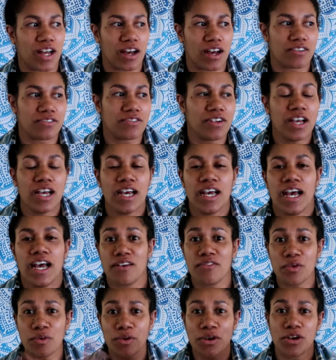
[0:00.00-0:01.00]
out.
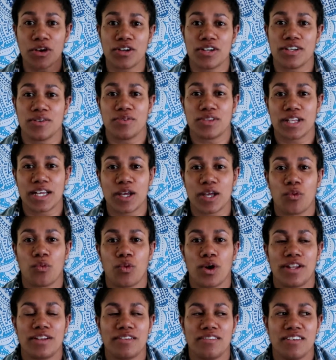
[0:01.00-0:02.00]
Everyone got it
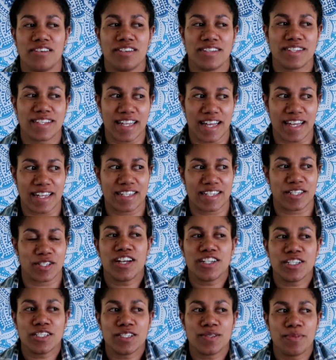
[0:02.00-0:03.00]
like 1 set. And
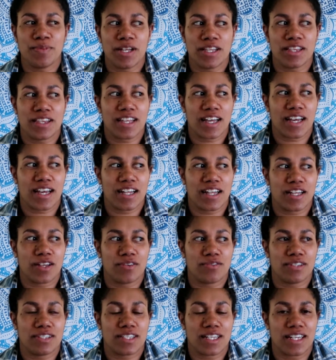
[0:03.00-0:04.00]
that just meant that
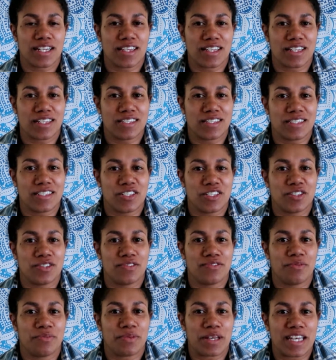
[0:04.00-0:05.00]
it was like less
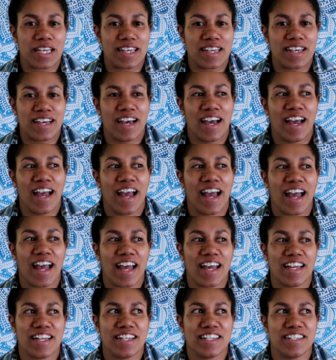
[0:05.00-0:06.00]
dishes for me
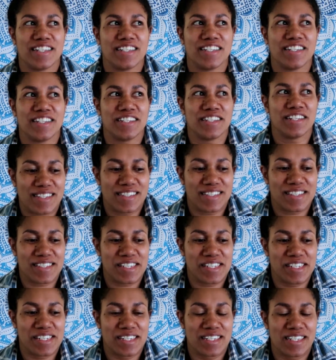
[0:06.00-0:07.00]
and
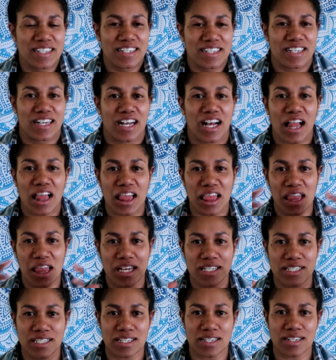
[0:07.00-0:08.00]
less
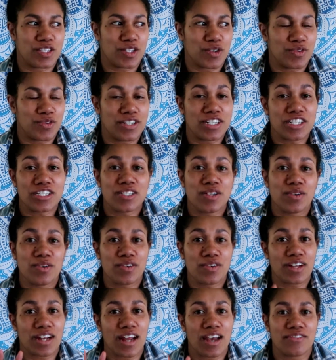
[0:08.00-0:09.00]
clutter. And so initially
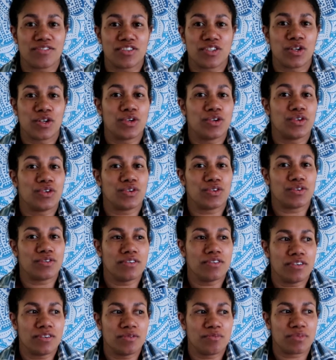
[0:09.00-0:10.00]
we were gonna have
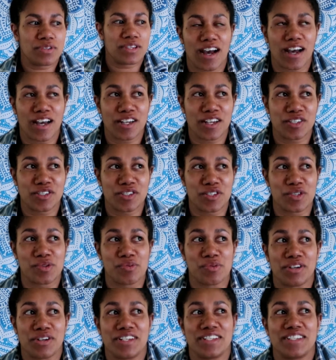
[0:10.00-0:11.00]
2, but I
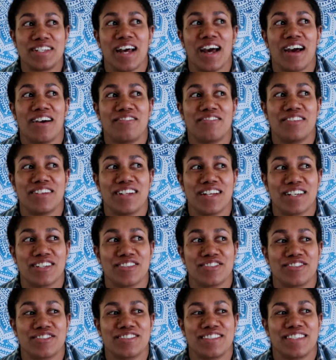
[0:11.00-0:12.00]
just wanted to have an
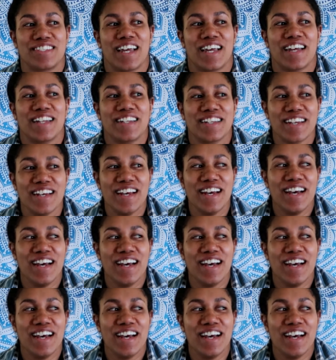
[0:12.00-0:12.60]
extra set